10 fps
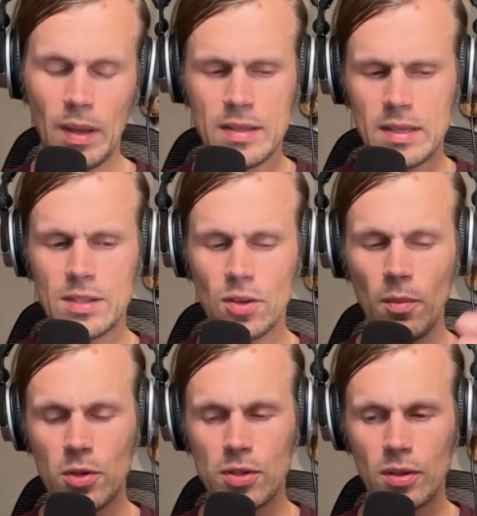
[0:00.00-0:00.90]
It's
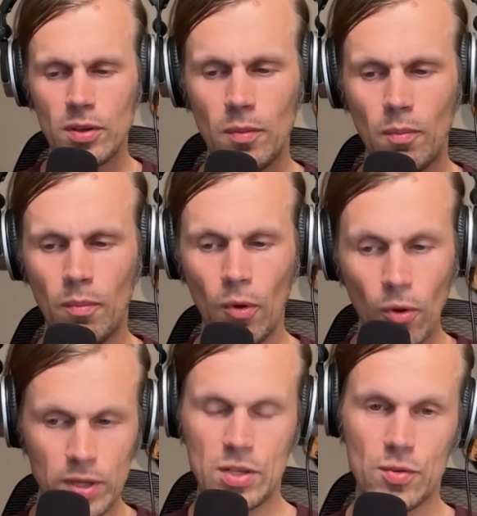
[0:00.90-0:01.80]
almost
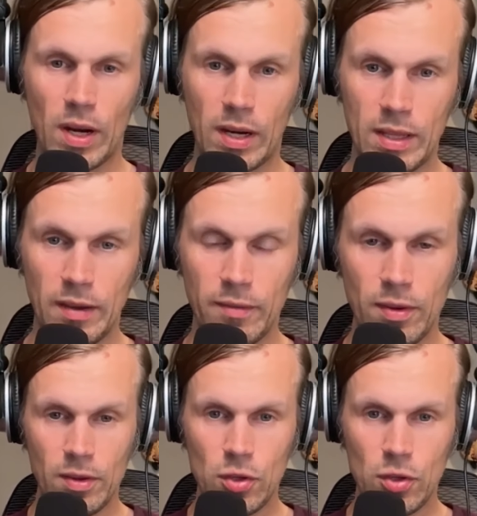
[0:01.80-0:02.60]
more destructive